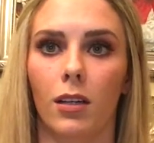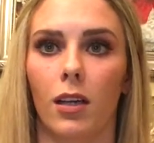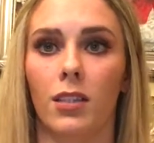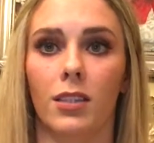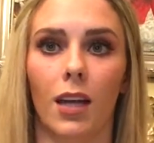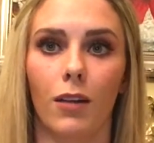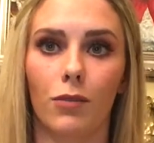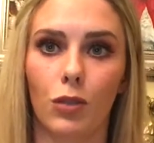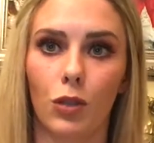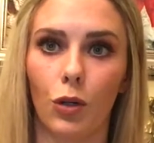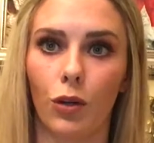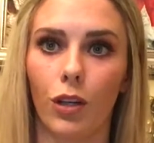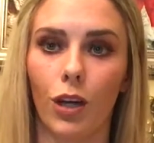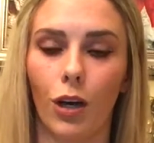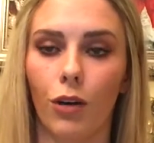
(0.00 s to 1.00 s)
instead of
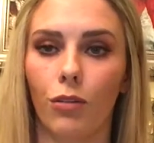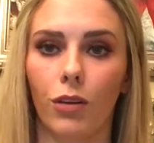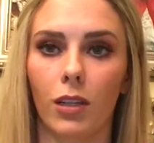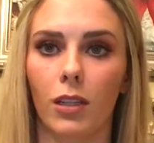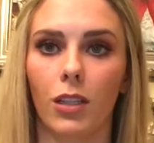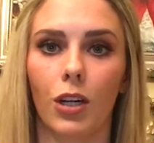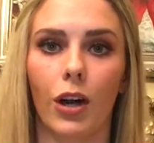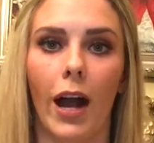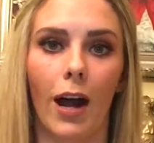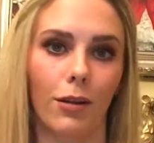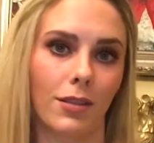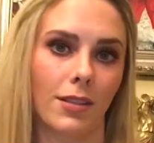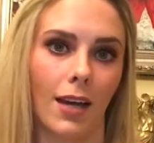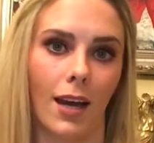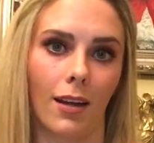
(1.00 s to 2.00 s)
studio, really, you're
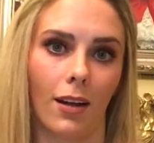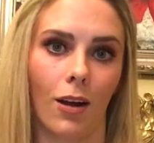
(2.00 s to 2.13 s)
outside